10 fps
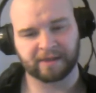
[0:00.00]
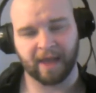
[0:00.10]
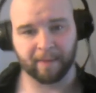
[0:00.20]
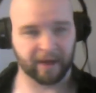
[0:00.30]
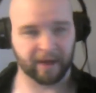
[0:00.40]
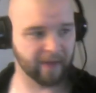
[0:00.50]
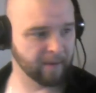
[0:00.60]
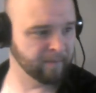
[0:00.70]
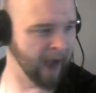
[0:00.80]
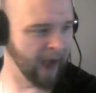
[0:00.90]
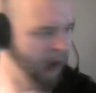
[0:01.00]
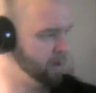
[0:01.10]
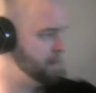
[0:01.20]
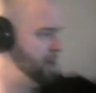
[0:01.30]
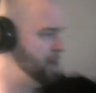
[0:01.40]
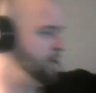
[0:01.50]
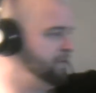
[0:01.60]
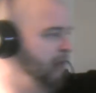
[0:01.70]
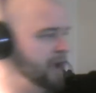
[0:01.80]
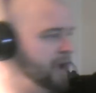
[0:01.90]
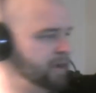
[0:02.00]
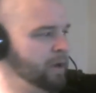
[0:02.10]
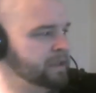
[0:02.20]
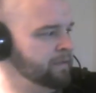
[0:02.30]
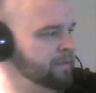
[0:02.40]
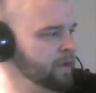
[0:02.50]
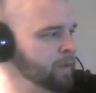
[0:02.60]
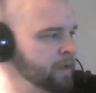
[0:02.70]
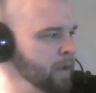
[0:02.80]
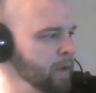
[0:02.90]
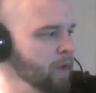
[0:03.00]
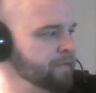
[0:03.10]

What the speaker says: happening, and then Howard Miller flies across the field with the ball